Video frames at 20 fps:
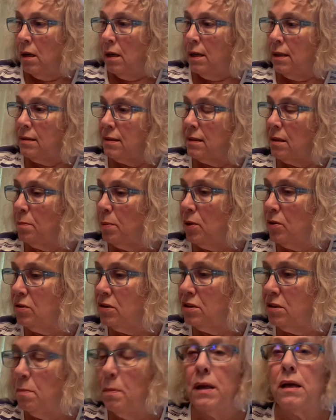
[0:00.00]
it's
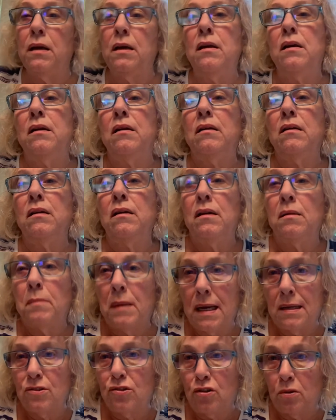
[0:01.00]
supposed to be a
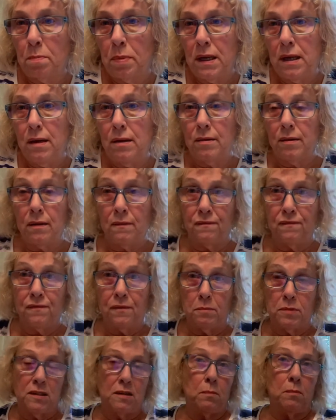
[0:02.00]
masterpiece of
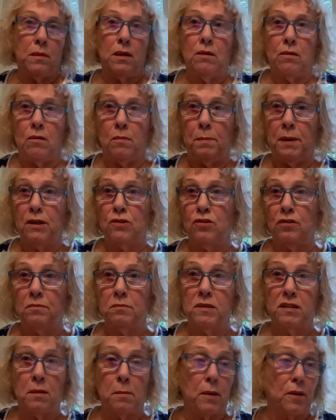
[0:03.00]
from some, you know, a picture from
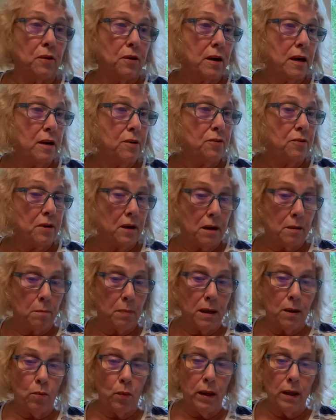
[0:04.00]
some other country. And
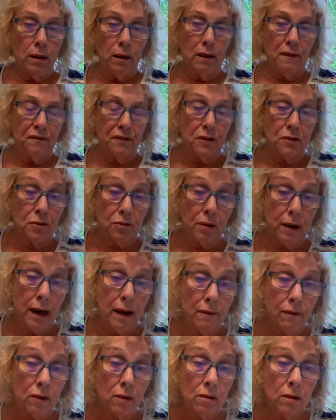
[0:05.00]
being we love to
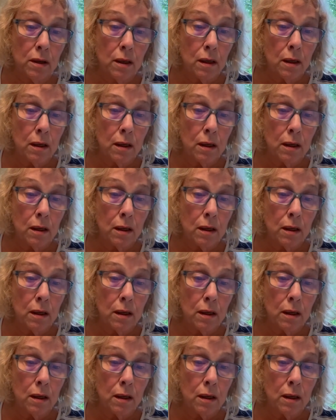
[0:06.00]
travel,